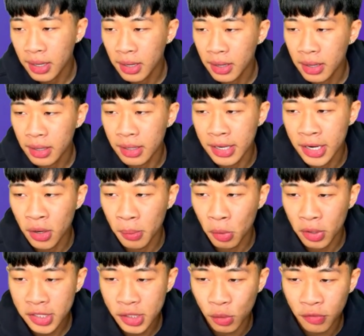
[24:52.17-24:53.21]

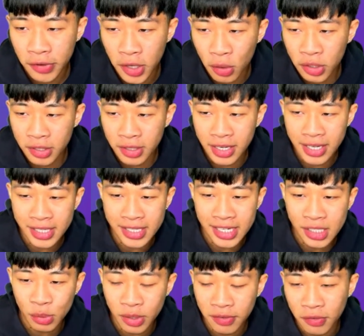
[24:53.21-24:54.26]
leaderboard. So if we go to the
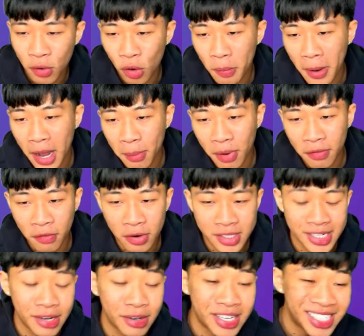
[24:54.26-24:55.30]
assists, we have Cole Palmer
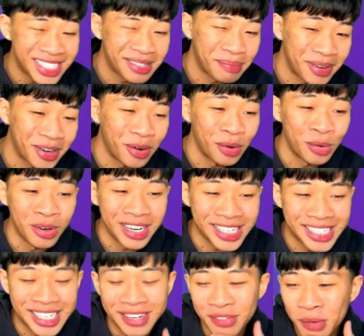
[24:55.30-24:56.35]
first. Now this is a bit
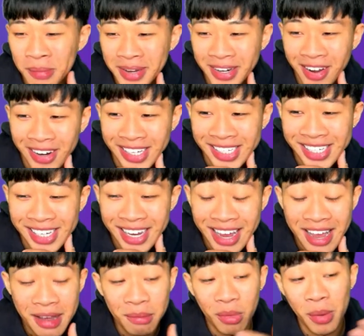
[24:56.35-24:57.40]
unrealistic, for being honest.
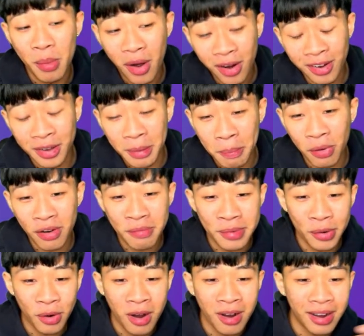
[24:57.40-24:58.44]
My model could prove me
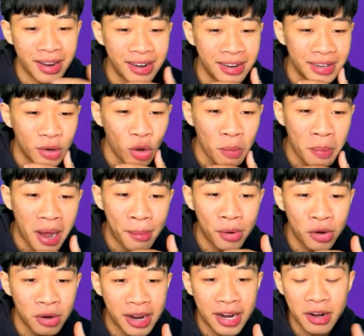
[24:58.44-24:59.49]
wrong and Cole Palmer
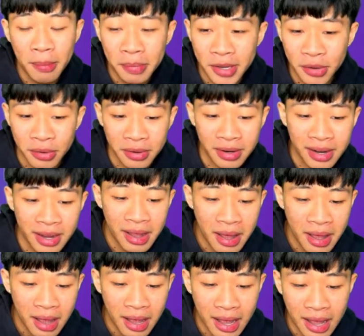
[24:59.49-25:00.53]
could end up doing
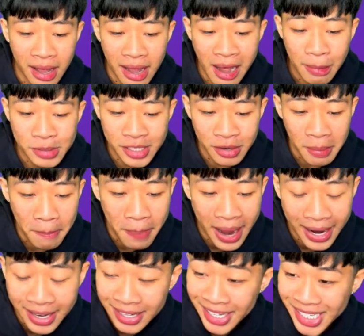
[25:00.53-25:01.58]
absolutely
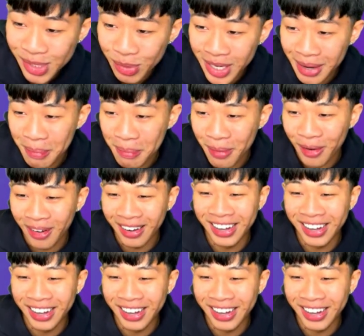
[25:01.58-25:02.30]
banging this week, but